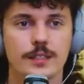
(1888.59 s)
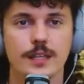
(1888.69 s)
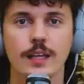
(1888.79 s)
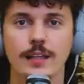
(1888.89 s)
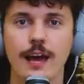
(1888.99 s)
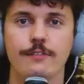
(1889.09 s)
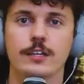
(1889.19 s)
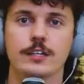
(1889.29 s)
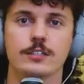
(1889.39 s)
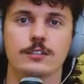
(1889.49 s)
it's not
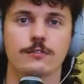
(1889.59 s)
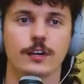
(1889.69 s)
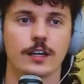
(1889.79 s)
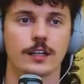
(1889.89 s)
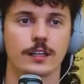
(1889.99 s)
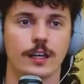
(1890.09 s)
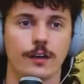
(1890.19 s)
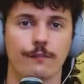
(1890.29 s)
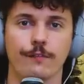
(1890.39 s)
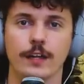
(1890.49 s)
laughing because they're fucking, like,
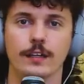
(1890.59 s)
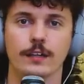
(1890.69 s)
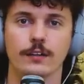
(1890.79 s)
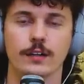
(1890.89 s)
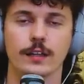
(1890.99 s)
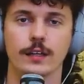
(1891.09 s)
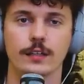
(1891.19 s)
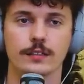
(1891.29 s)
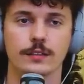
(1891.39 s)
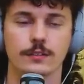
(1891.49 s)
offended or anything,
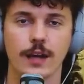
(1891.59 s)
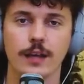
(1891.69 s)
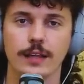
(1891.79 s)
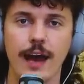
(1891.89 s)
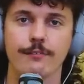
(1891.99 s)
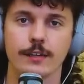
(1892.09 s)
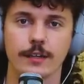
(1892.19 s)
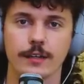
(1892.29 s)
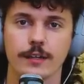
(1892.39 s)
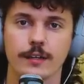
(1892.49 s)
they're not
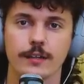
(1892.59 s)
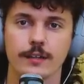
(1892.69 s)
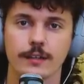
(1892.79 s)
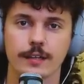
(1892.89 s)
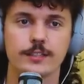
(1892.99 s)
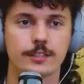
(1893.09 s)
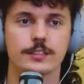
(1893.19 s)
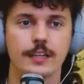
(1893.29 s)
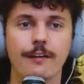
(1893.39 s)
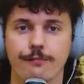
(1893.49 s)
laughing because
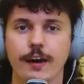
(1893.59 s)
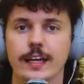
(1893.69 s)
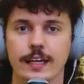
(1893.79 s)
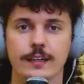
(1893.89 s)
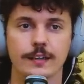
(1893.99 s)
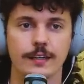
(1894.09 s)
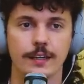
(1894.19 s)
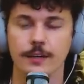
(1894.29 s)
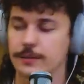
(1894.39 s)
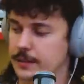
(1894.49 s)
it's not funny, you
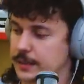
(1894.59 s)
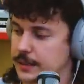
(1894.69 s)
know?